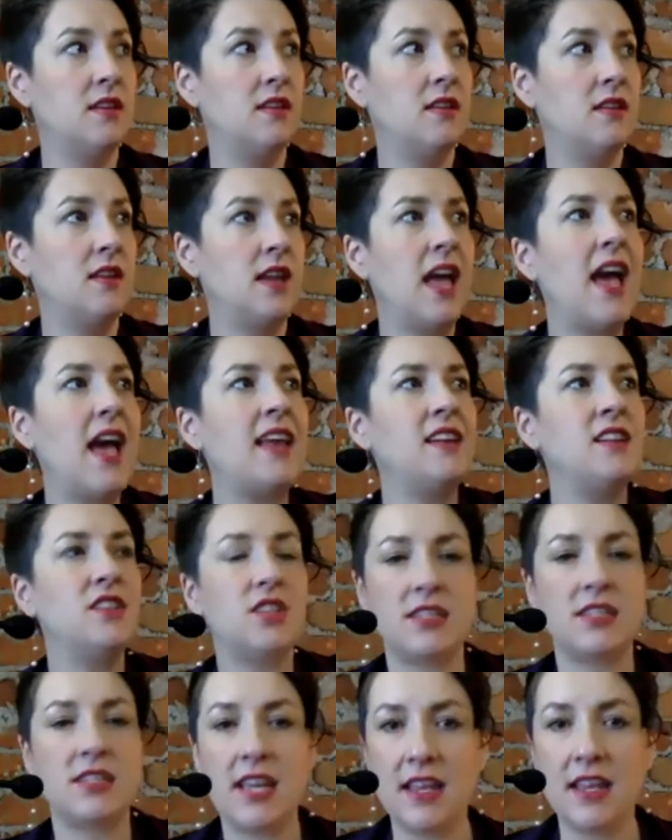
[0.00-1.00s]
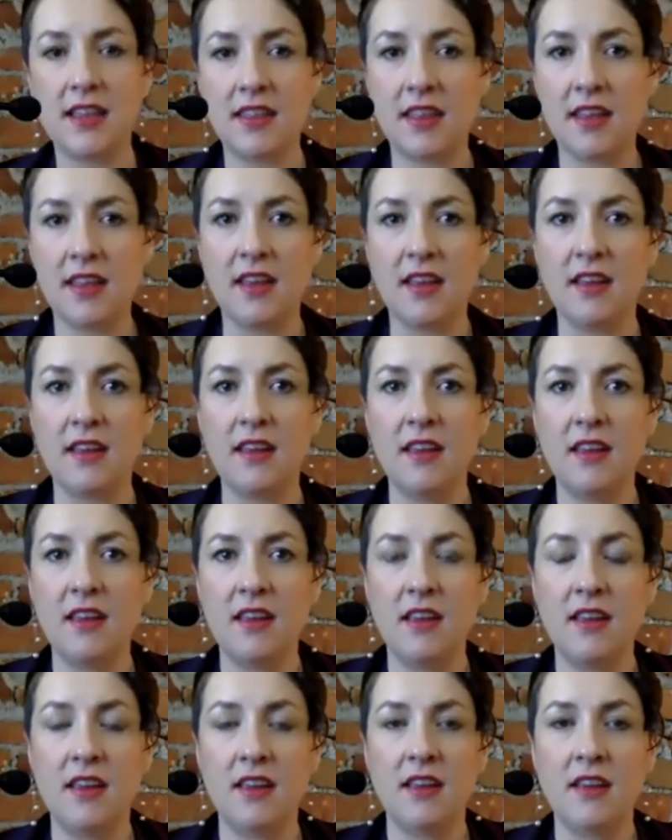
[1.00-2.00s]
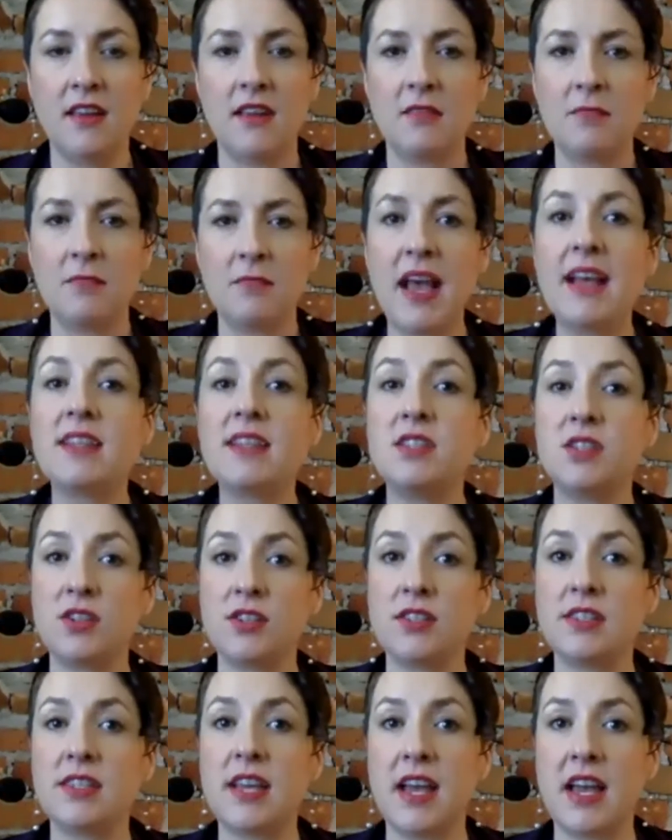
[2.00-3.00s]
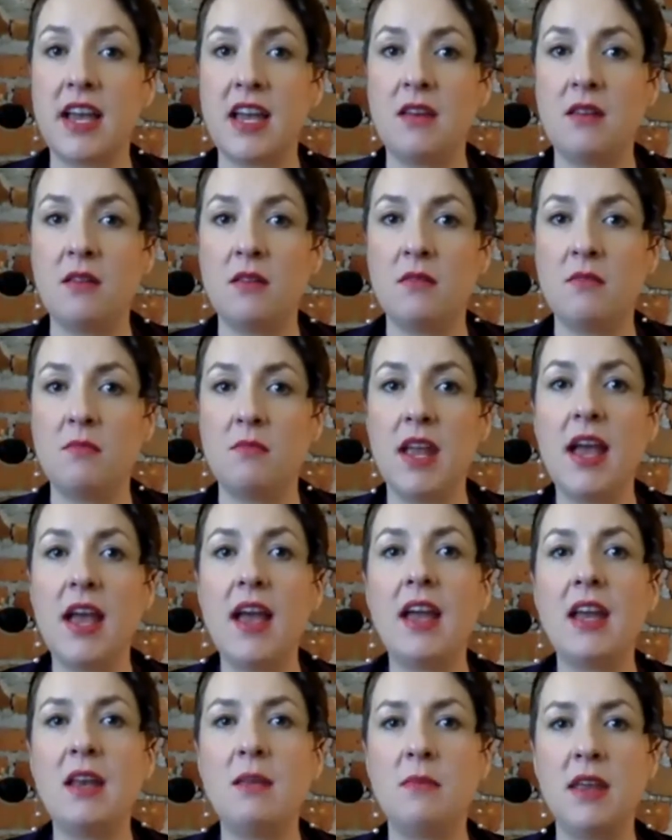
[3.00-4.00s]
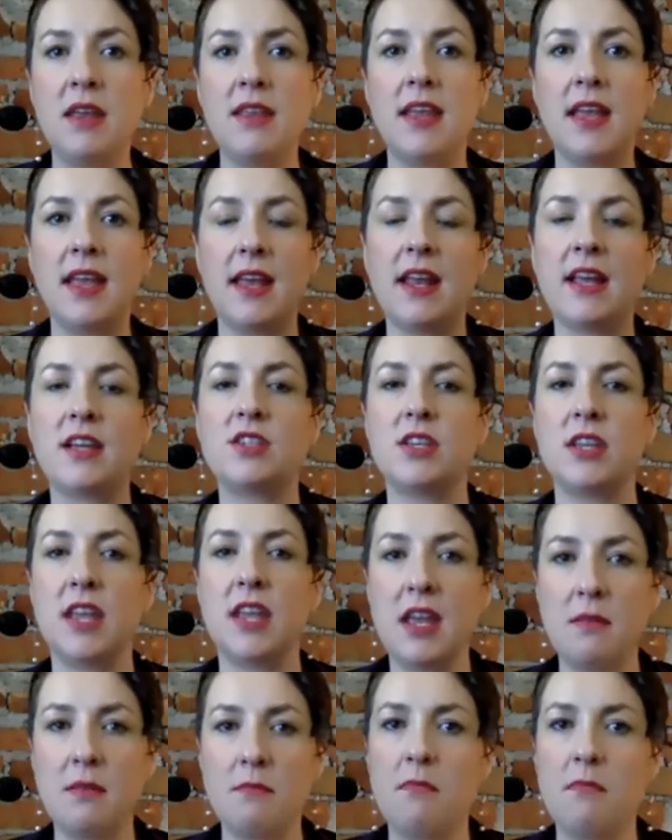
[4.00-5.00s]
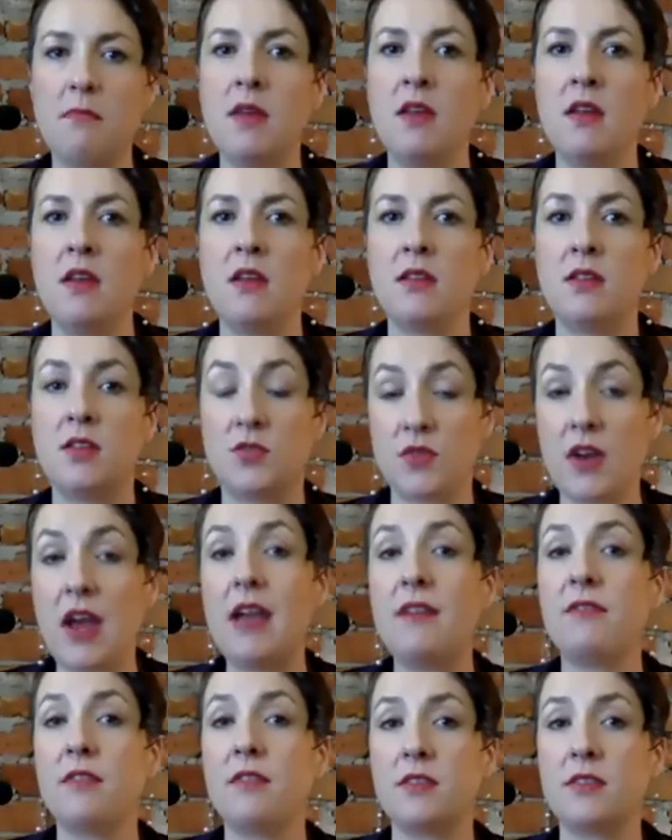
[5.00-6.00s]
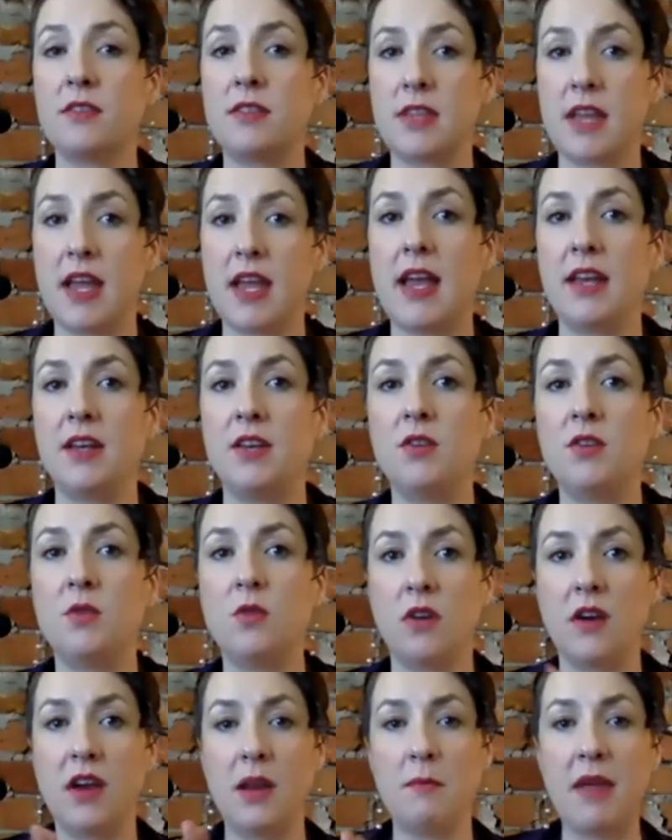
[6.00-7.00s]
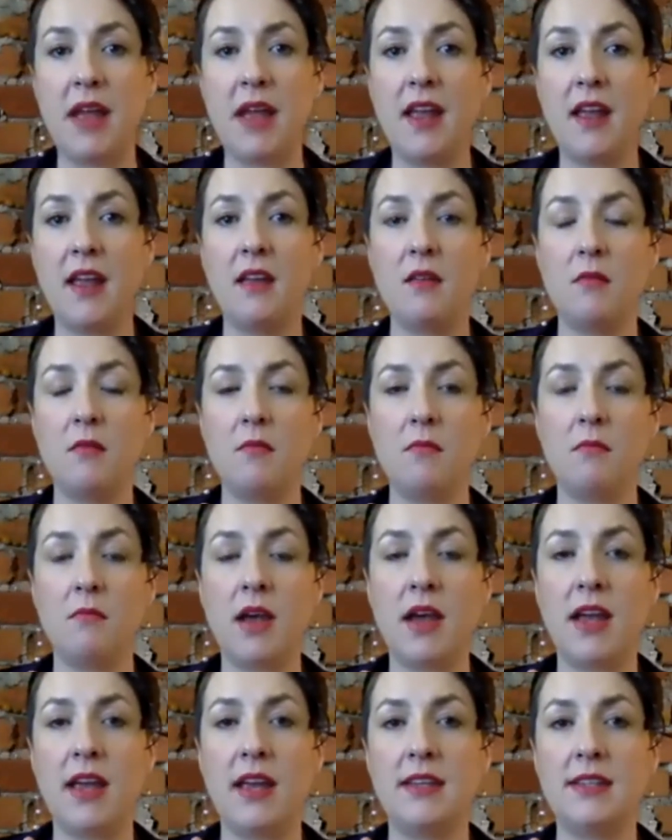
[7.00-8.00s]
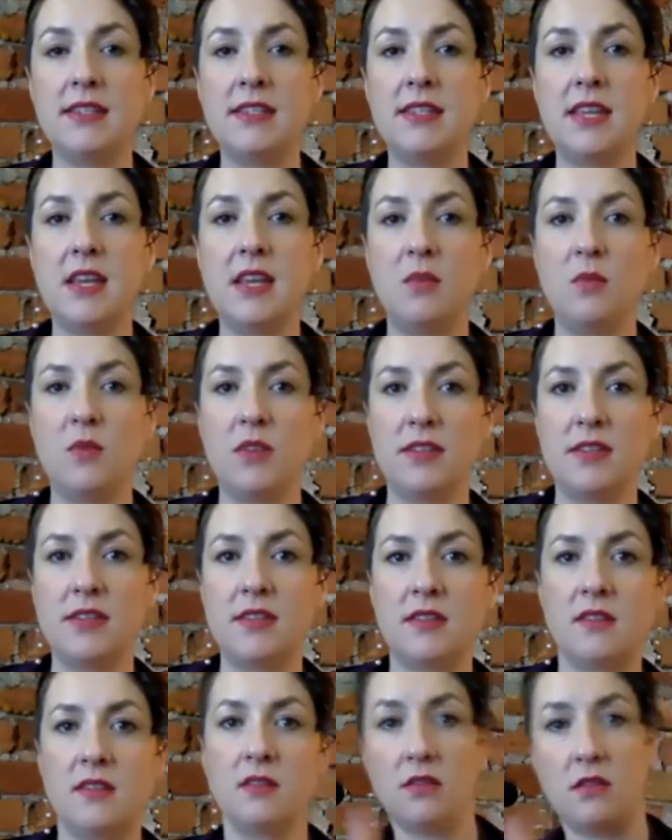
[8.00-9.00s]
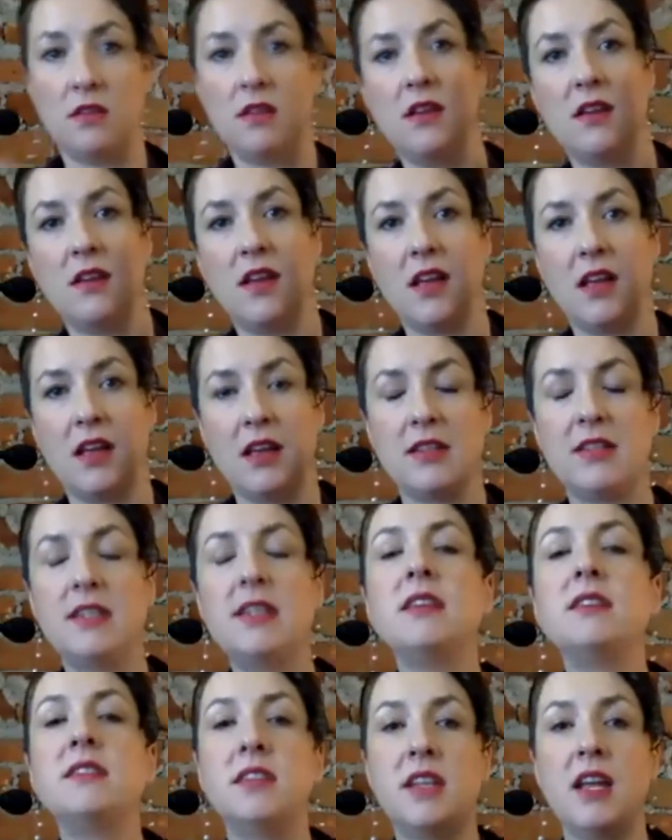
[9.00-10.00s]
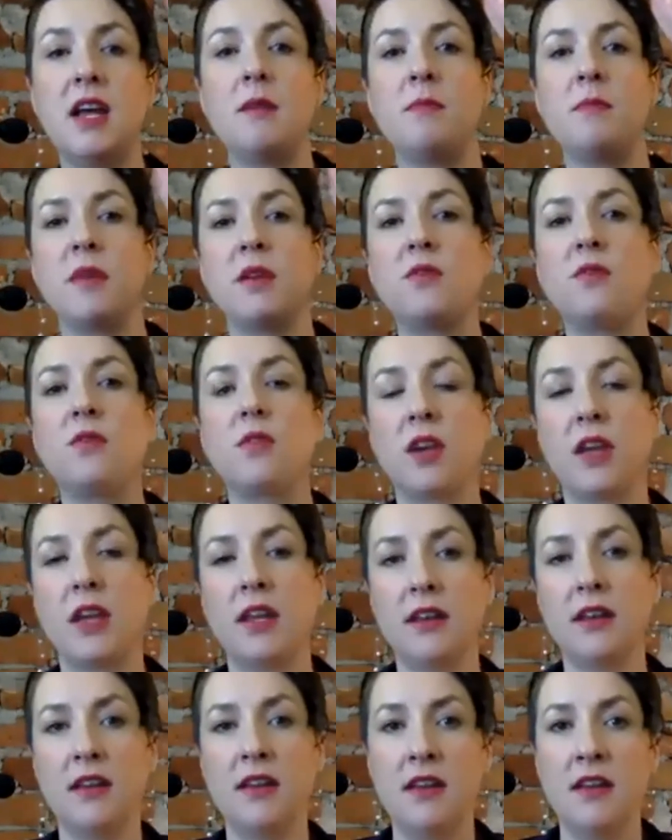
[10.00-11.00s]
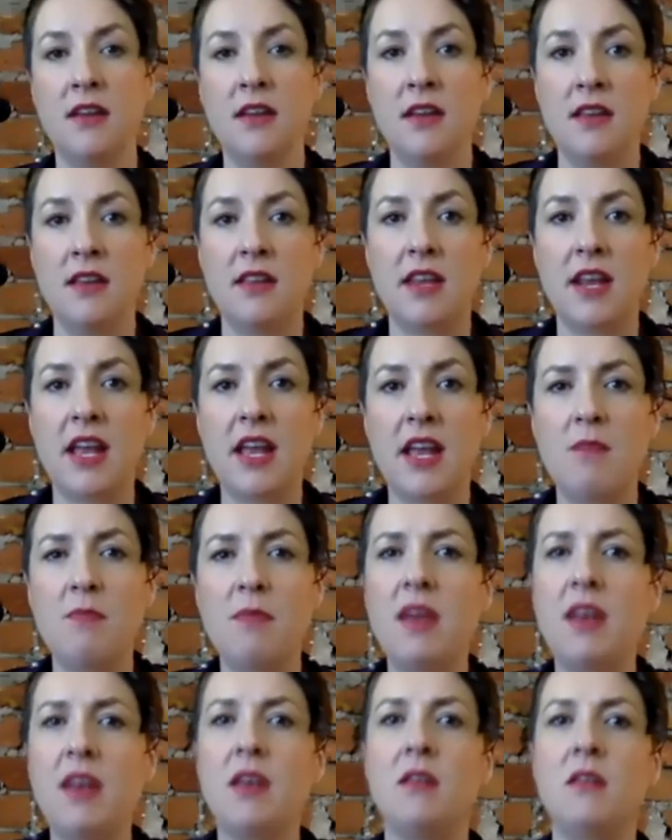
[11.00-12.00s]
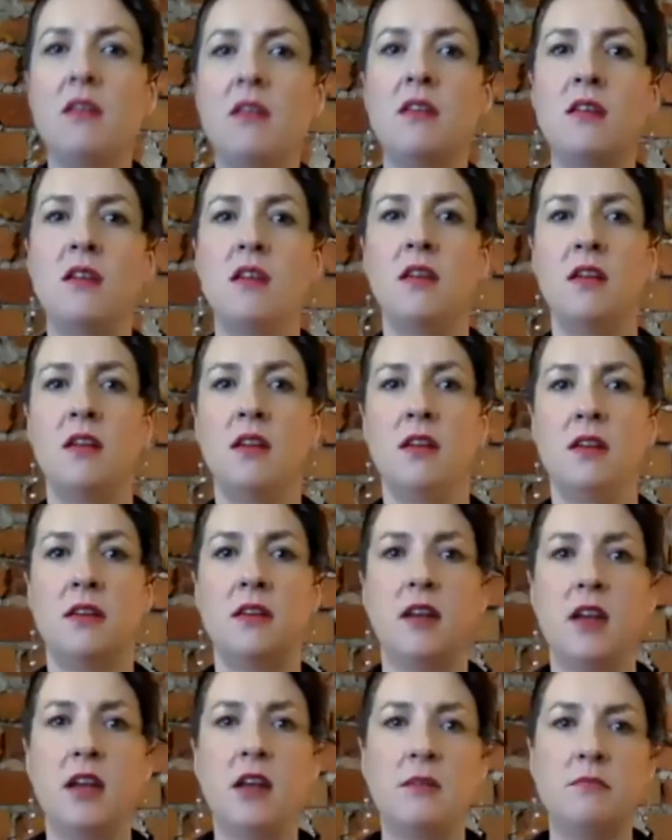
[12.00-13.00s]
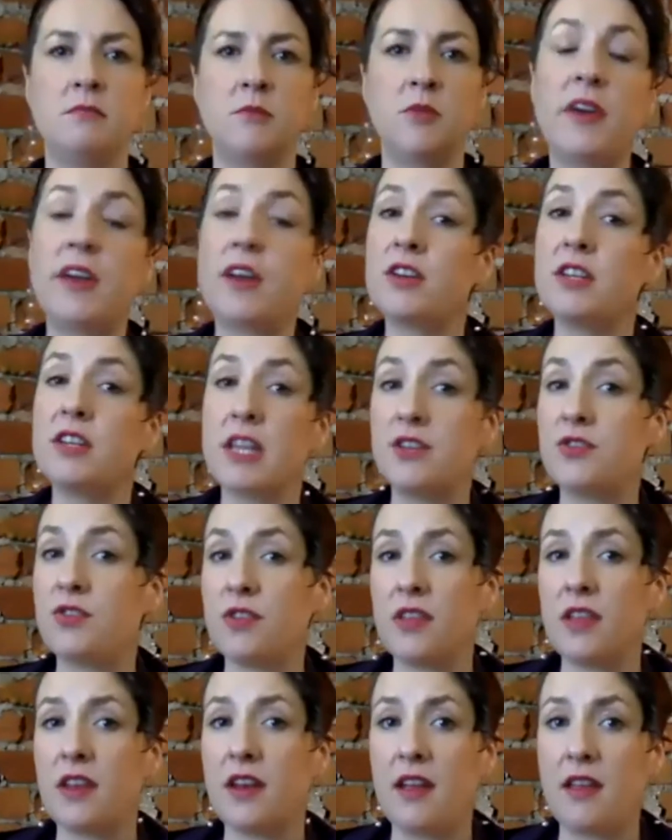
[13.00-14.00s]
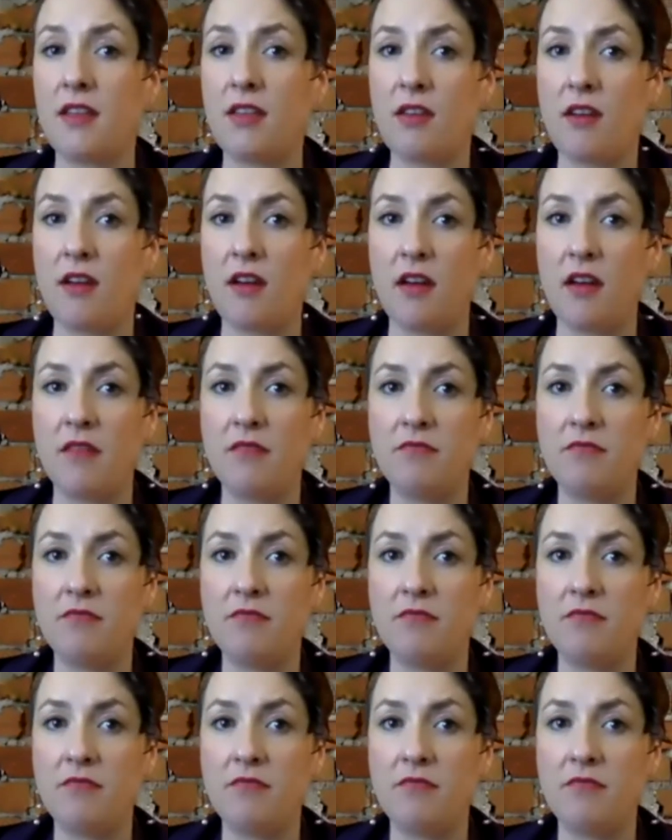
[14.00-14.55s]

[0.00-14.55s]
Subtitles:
hadn't just hit the passenger side behind me. They had actually hit the driver's side door, and my seat was tilted up and crooked. That I had been in greater danger than I thought.